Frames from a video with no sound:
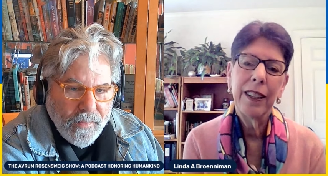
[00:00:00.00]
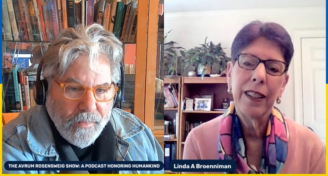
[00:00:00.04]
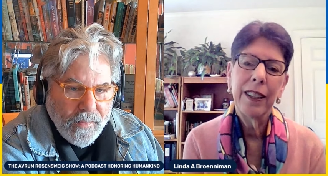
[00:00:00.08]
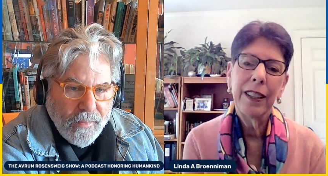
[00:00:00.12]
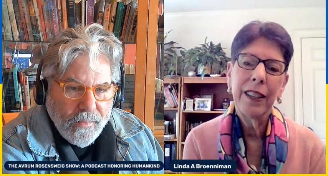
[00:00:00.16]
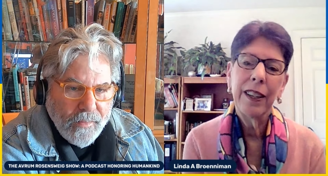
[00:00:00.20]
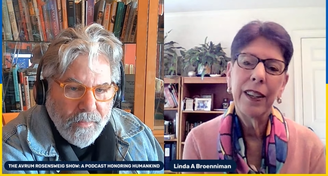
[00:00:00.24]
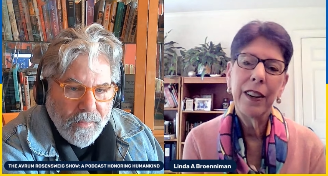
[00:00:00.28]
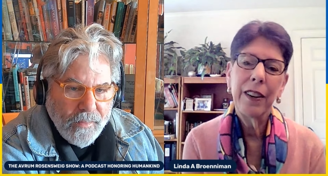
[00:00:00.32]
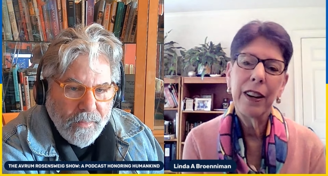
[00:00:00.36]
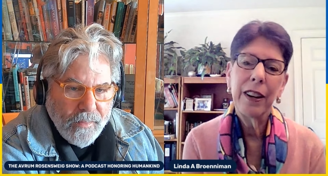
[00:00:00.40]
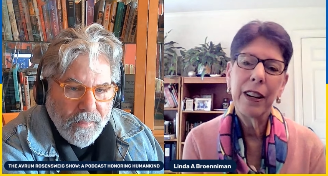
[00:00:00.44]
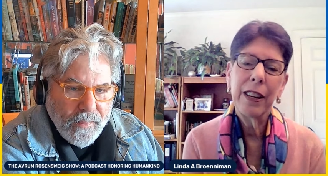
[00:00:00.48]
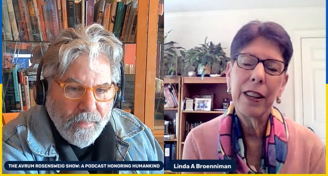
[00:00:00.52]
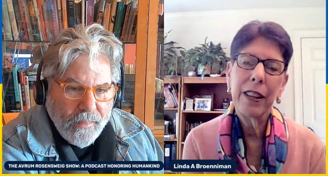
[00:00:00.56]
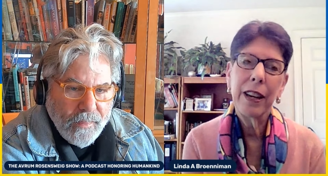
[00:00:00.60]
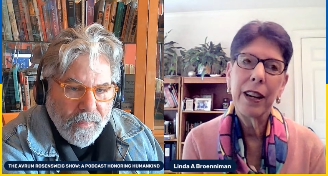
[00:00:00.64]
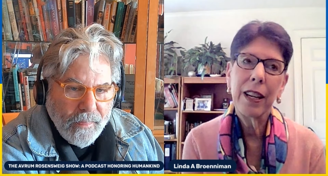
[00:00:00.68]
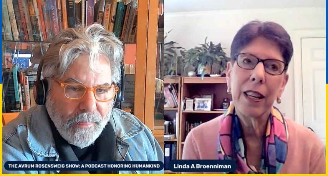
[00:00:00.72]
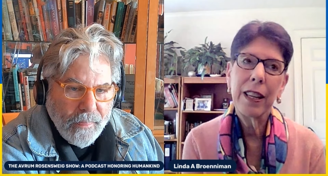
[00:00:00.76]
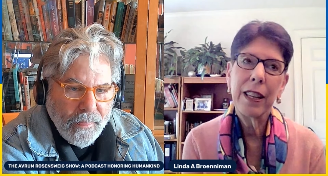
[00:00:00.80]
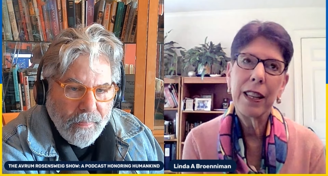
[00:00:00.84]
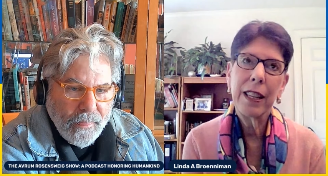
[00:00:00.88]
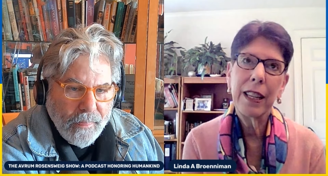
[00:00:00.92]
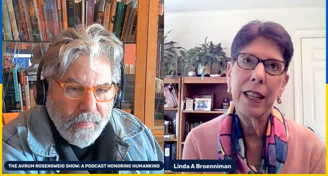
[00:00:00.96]
Speaker 1: you know i,
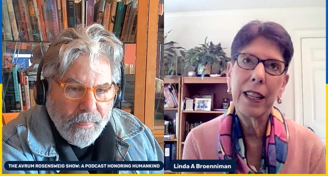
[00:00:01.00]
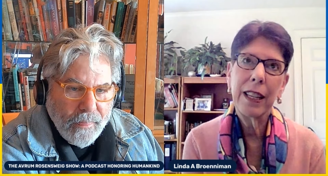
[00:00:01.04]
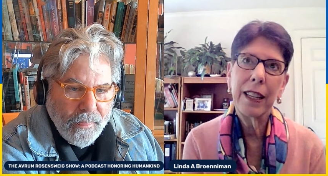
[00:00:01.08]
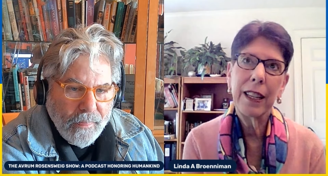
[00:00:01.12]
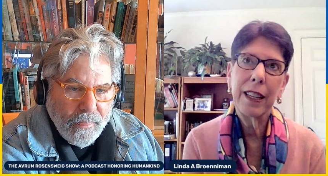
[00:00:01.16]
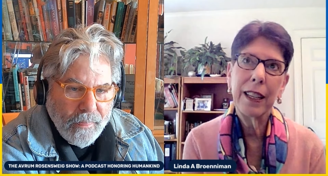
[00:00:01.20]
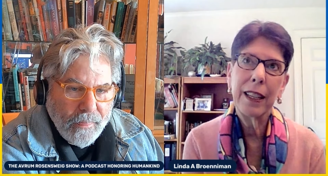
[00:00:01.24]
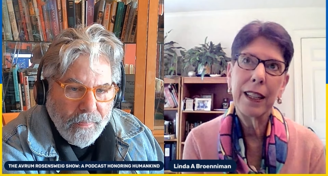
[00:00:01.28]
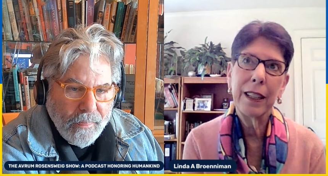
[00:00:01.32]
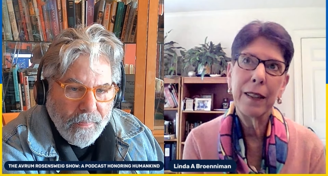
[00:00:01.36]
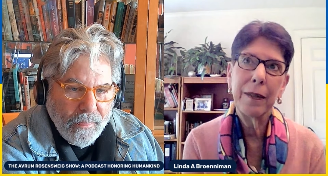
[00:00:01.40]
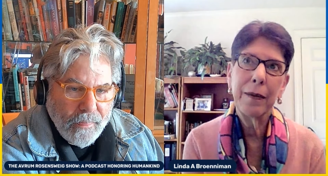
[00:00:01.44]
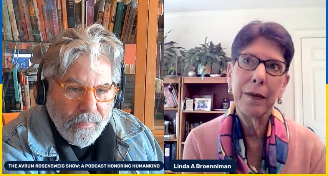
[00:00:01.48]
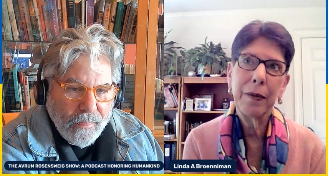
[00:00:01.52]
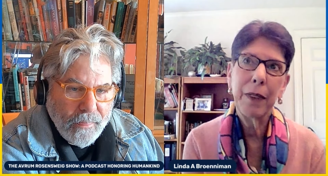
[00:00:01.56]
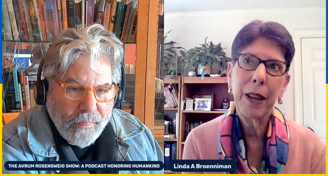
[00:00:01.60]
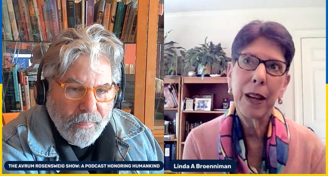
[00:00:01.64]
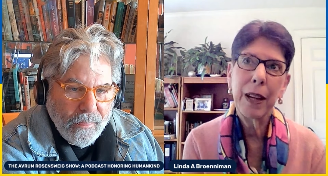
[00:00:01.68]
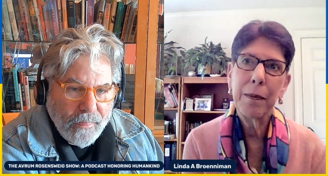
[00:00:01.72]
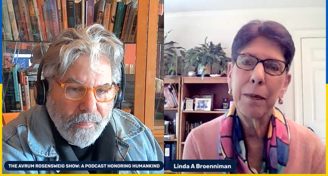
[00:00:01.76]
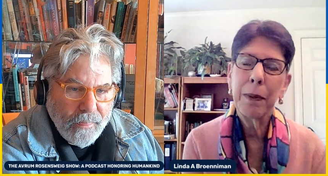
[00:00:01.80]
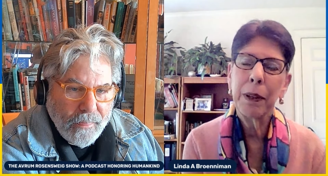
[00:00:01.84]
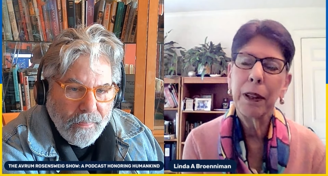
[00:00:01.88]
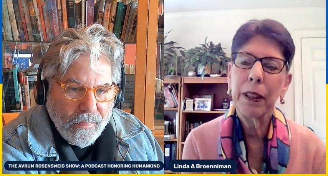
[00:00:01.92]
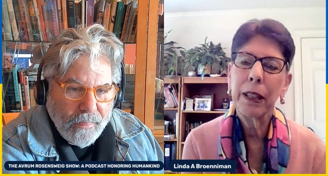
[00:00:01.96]
I think um,
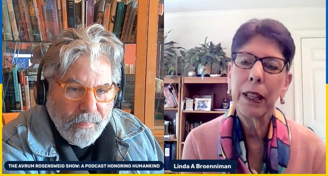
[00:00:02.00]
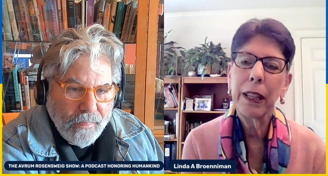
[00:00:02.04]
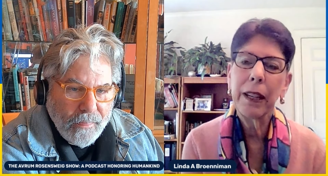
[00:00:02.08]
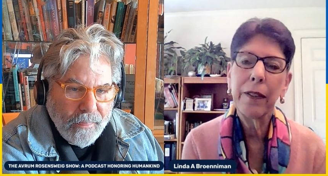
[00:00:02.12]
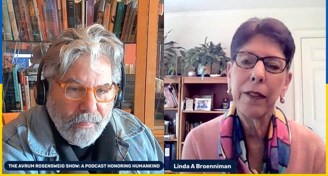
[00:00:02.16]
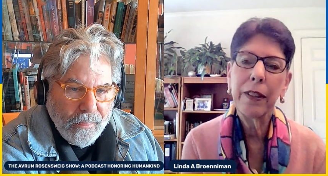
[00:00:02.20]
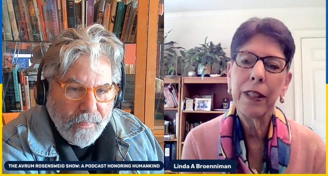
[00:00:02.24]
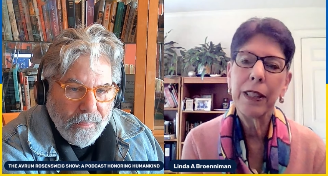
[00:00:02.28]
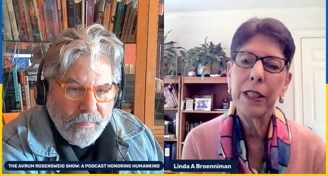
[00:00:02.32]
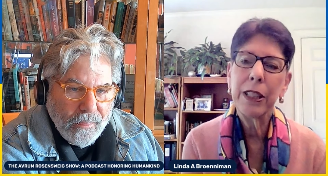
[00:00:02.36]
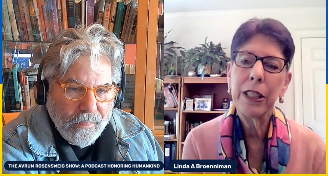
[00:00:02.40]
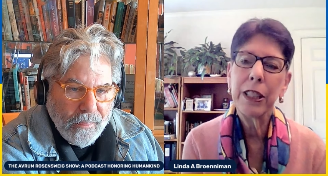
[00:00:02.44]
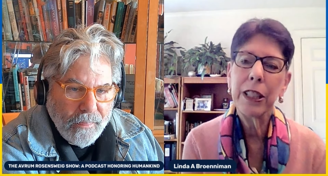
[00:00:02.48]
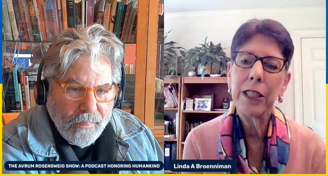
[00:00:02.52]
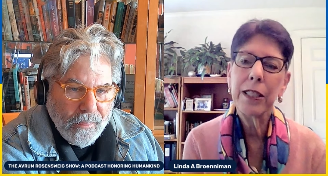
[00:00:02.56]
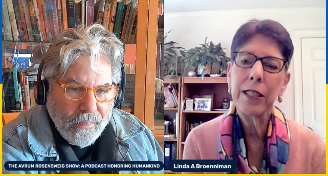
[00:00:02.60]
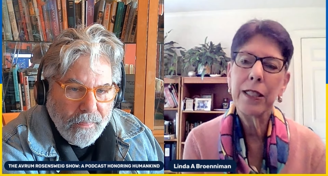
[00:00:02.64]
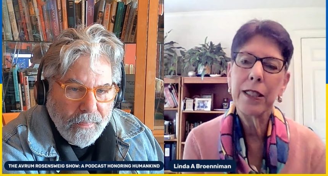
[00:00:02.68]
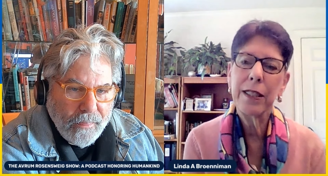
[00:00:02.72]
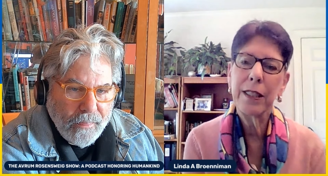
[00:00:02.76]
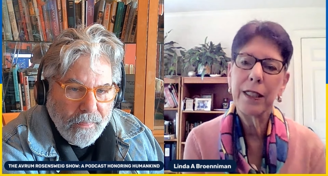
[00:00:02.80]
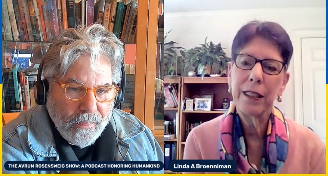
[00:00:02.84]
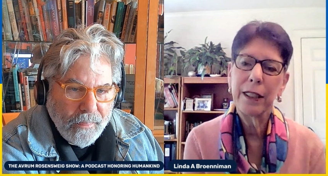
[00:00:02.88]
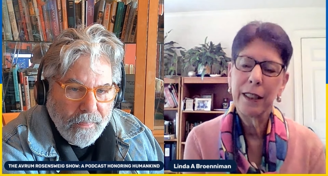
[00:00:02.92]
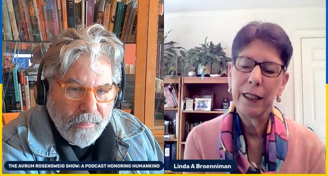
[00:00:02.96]
i believe in
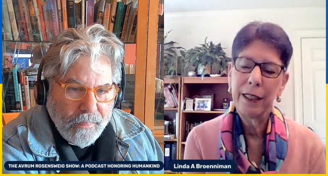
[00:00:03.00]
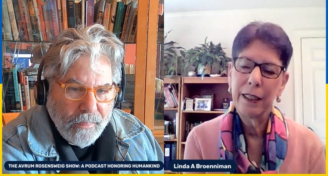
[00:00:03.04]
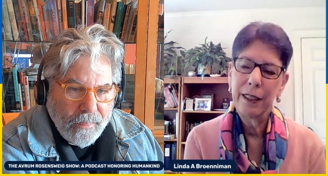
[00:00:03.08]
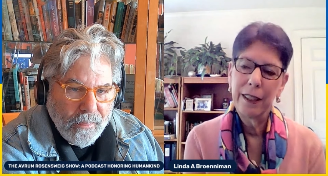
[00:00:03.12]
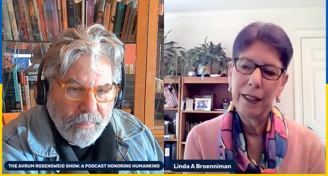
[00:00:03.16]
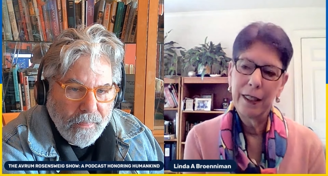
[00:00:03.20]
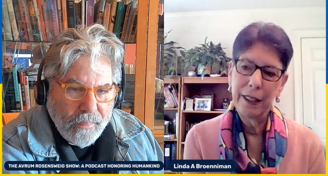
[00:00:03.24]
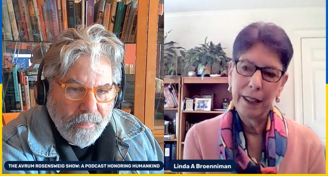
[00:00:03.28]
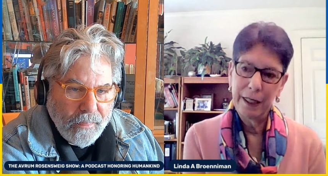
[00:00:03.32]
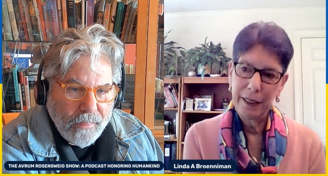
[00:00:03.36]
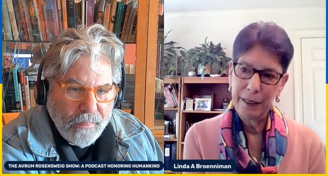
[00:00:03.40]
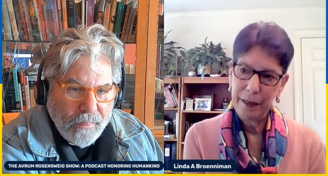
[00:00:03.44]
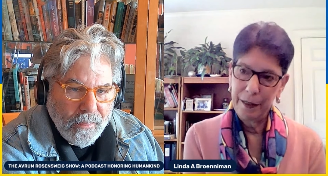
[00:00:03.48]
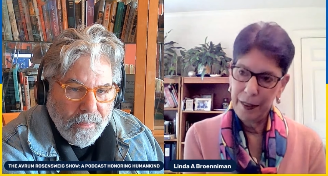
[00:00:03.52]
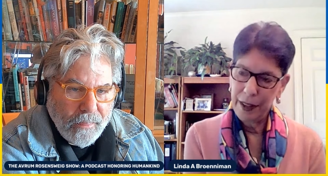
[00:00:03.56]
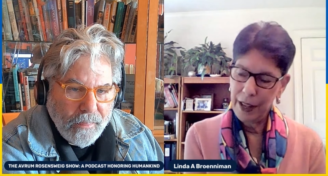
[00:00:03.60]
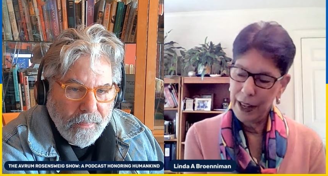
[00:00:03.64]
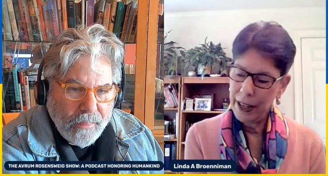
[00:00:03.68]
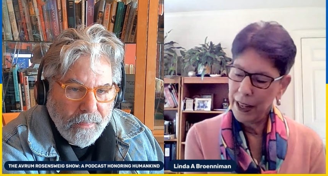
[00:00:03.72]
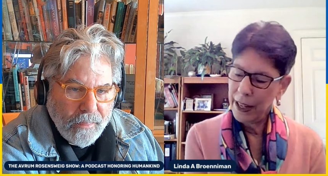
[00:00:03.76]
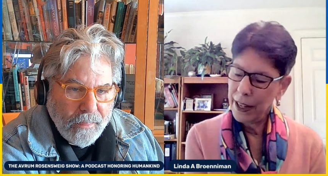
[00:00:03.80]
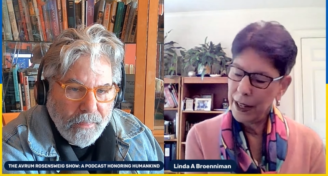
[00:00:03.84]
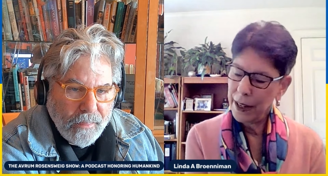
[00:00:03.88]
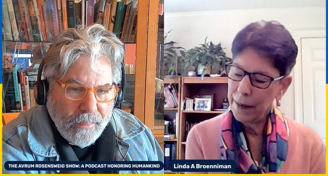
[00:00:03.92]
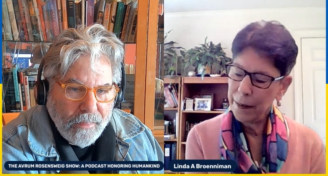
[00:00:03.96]
just
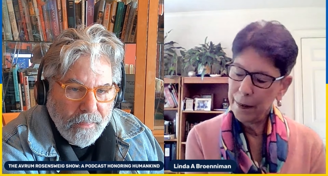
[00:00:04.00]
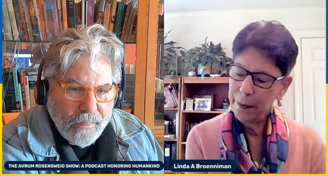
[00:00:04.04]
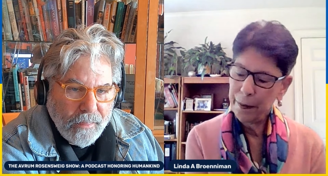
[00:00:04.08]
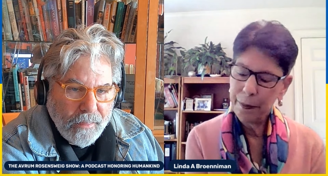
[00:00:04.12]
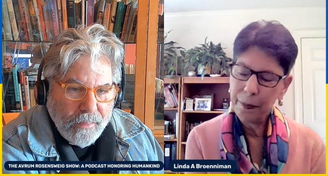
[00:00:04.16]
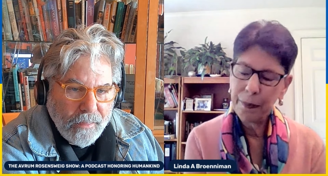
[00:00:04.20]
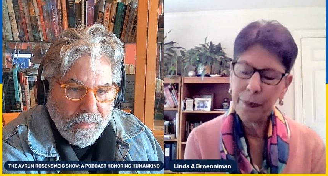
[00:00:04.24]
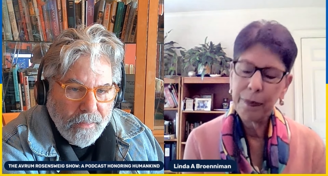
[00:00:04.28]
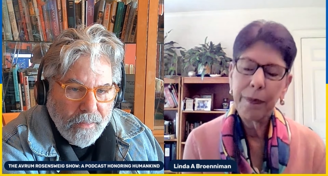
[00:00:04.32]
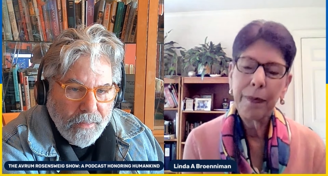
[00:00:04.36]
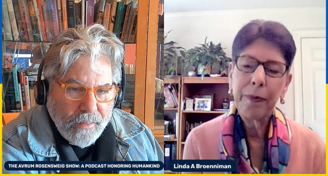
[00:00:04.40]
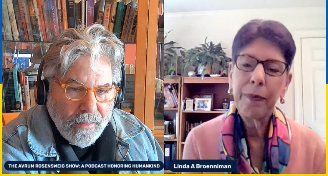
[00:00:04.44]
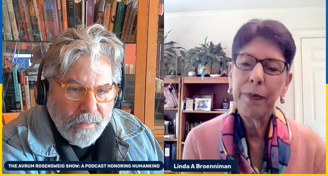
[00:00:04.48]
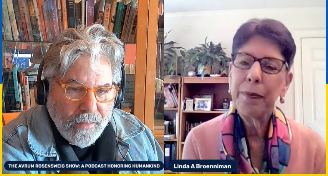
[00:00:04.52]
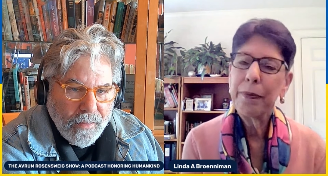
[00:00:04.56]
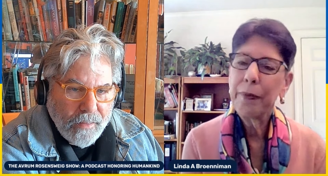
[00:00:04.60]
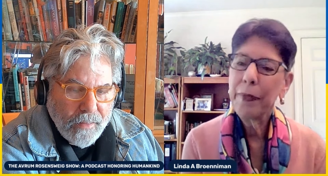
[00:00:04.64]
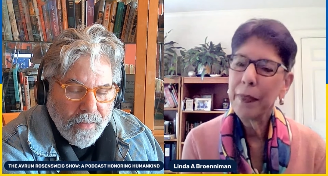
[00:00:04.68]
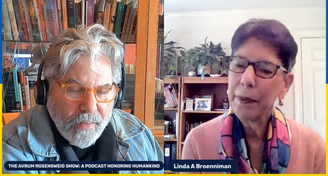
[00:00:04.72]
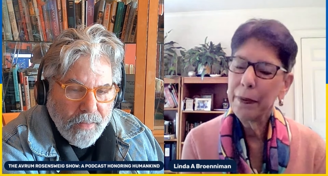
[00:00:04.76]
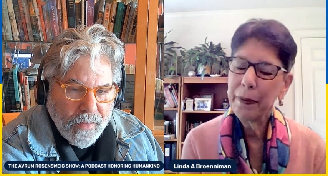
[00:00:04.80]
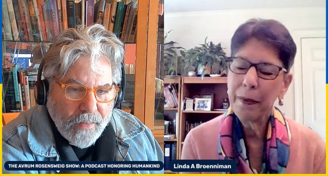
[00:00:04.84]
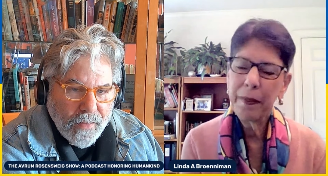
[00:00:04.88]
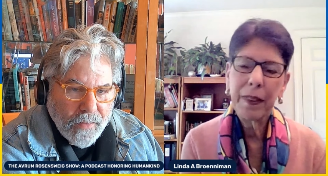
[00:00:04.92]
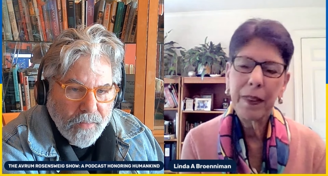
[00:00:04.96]
um,
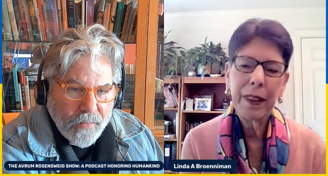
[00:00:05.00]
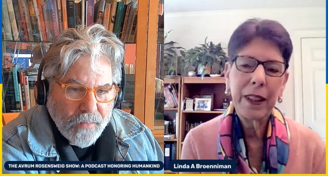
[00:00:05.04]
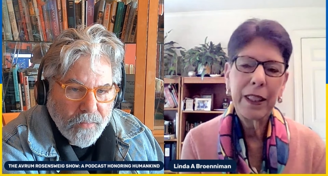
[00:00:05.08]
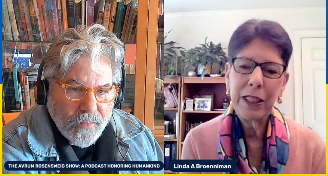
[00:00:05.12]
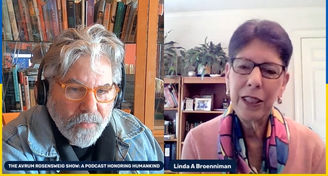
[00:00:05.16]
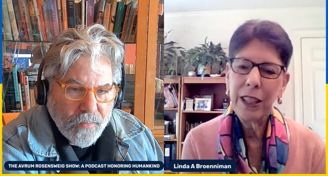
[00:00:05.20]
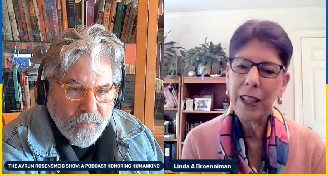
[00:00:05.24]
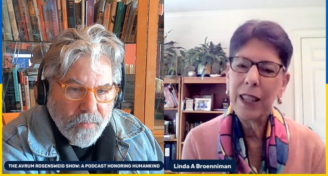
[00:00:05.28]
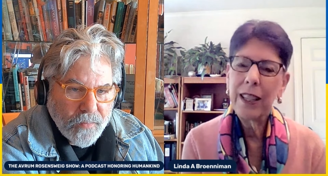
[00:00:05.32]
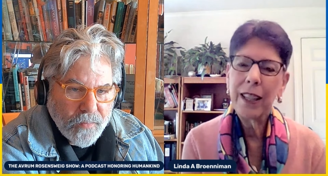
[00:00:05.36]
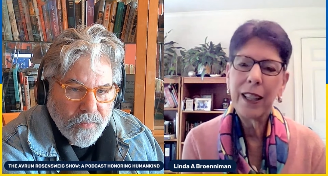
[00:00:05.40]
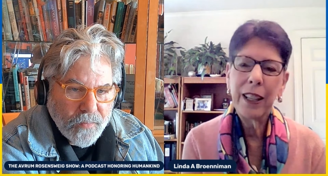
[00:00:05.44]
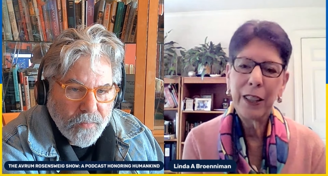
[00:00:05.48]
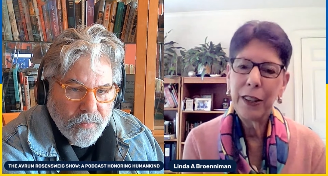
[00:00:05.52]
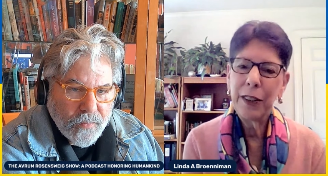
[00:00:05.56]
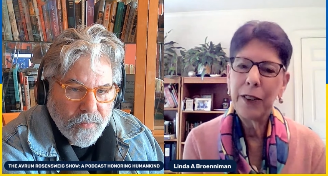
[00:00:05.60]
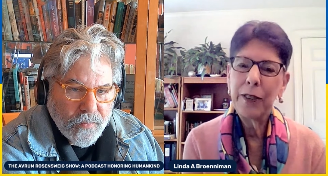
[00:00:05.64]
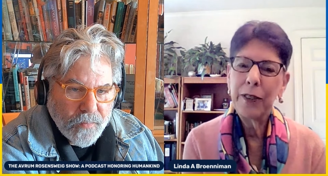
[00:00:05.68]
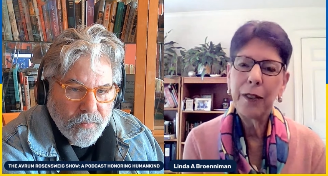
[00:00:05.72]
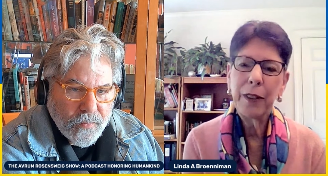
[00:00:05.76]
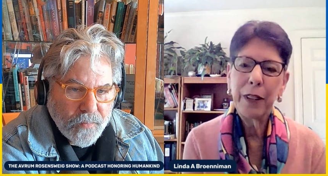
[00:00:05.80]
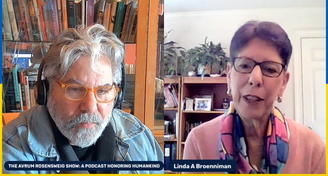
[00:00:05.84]
you know,